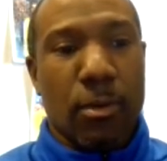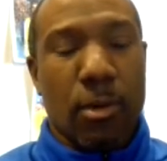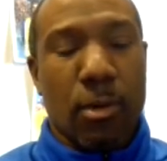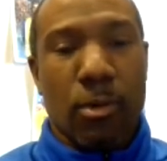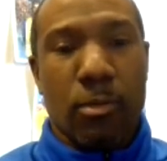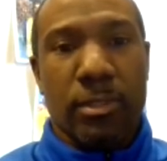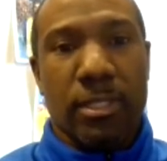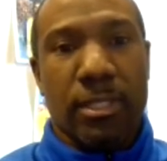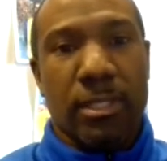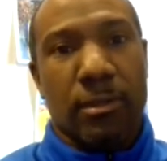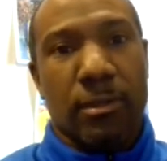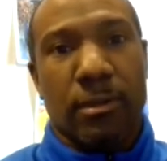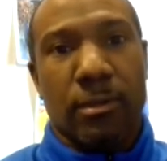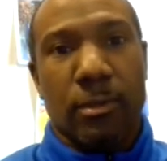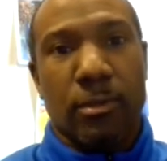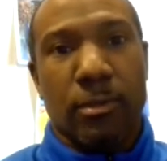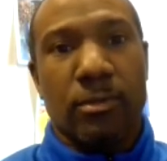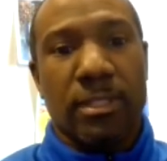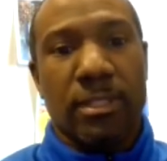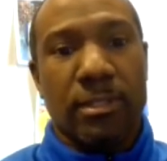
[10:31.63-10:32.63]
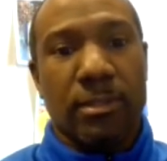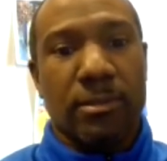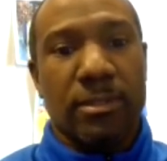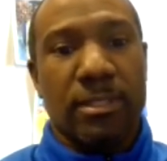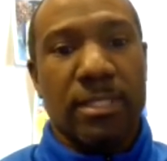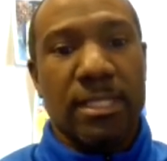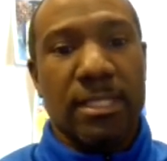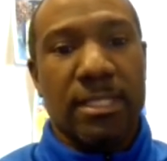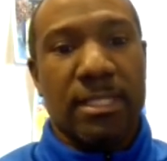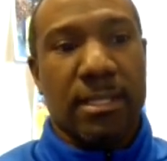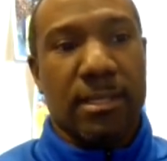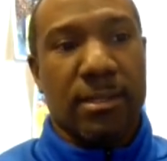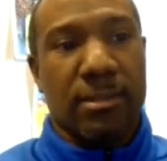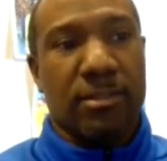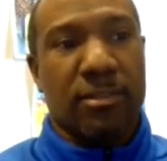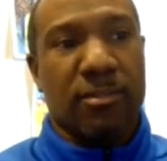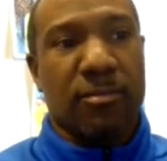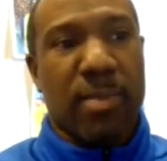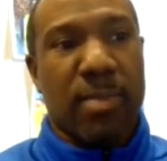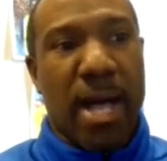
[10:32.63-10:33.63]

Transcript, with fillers: hone in on those little details of